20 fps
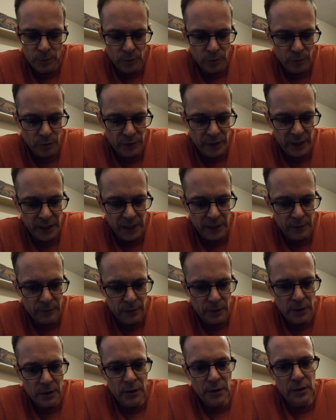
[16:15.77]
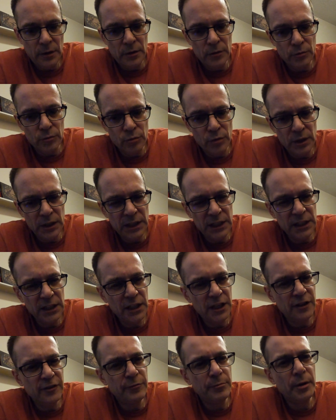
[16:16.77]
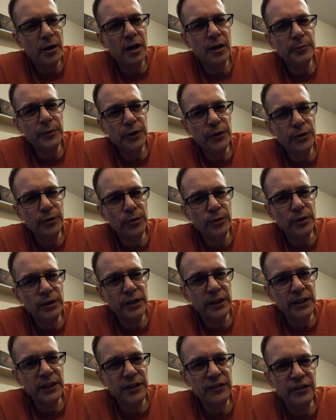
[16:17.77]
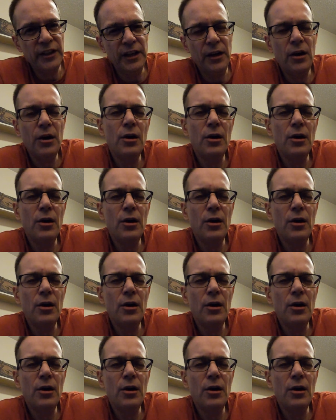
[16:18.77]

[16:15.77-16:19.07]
where they really love bomb you, and then they say,